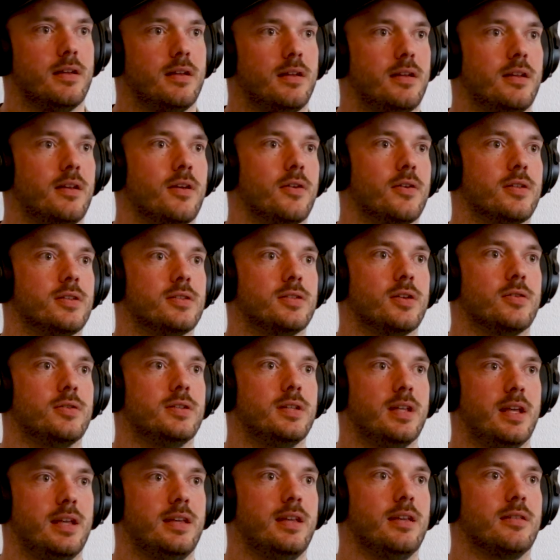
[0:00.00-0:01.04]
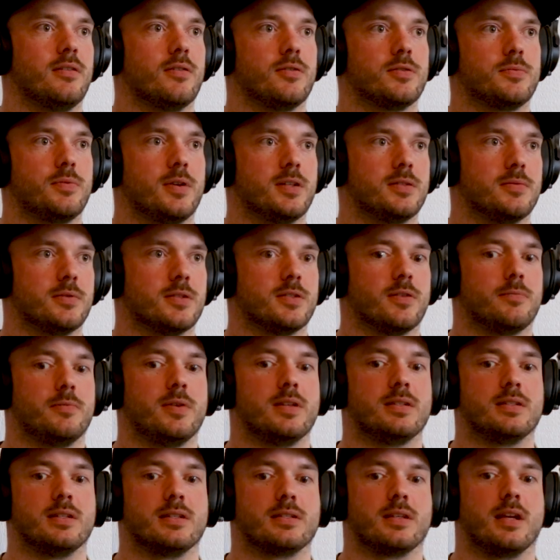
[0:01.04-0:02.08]
And so taking those principles of
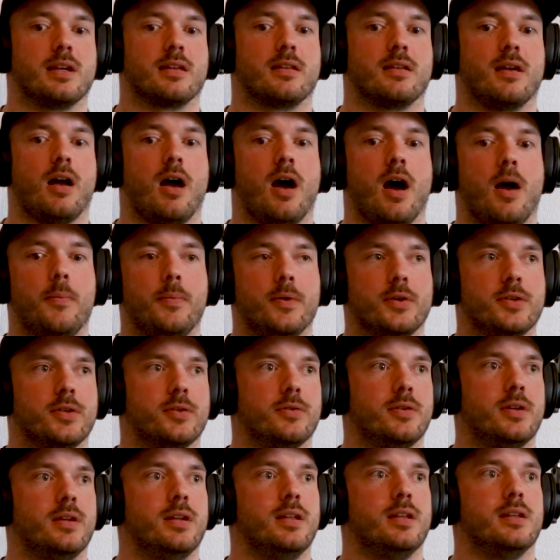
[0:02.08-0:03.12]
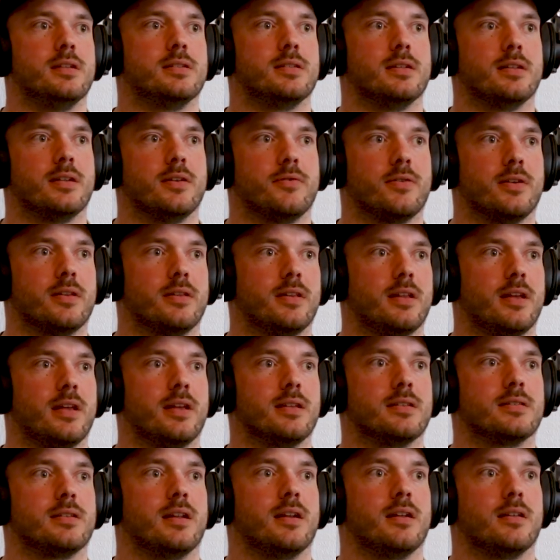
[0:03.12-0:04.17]
business, like opportunities and different
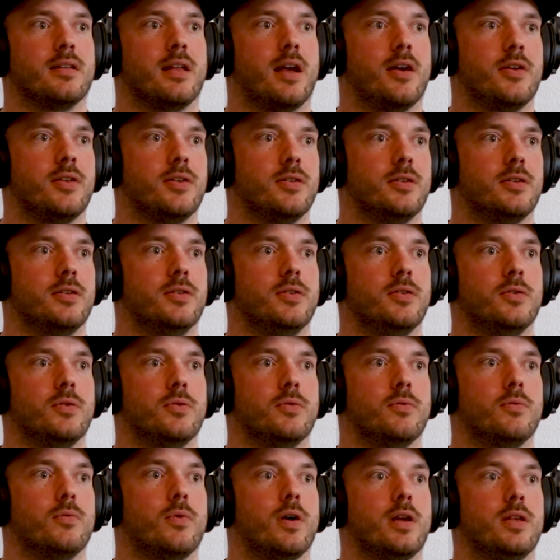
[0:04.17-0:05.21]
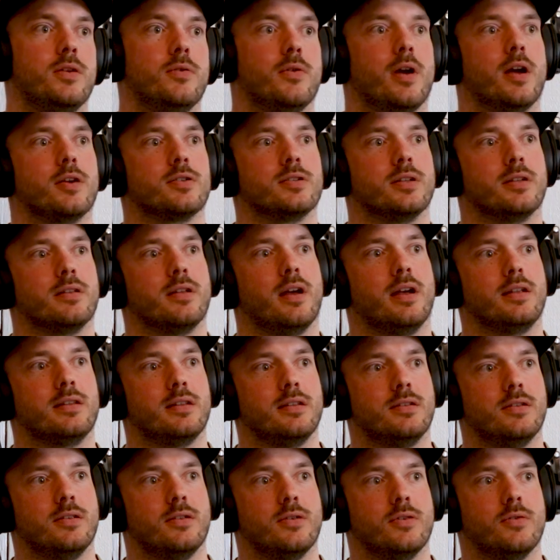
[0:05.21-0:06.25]
things that allow you to do what you actually like
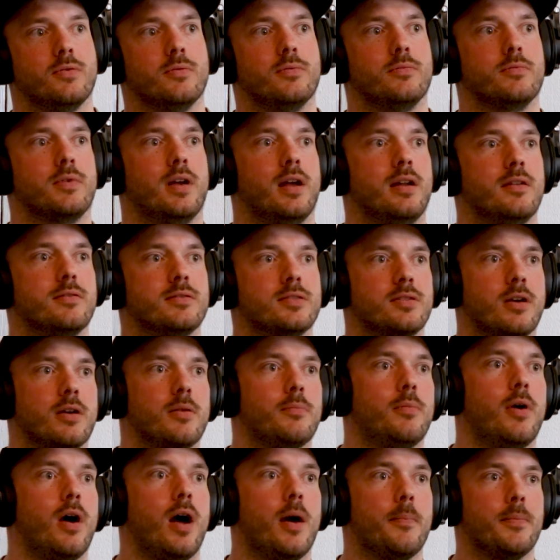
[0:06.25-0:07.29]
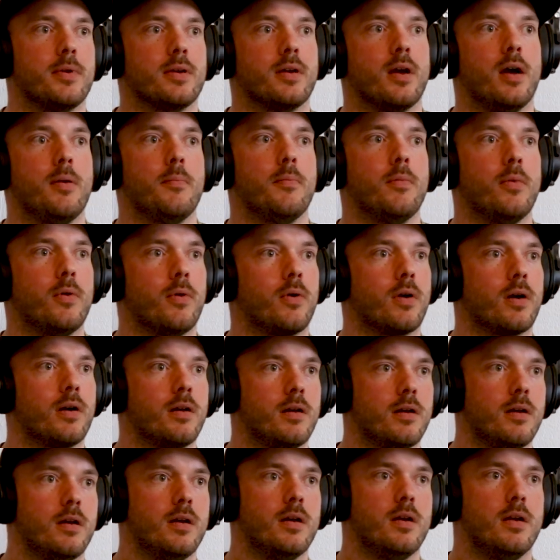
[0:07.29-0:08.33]
to do, kind of start popping up
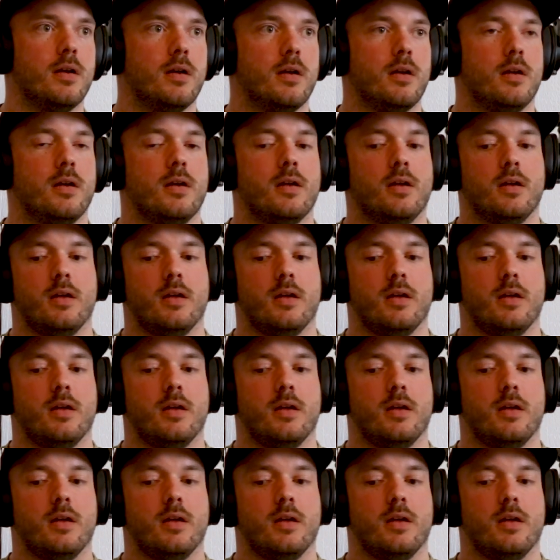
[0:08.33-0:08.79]
more. Mm-hmm.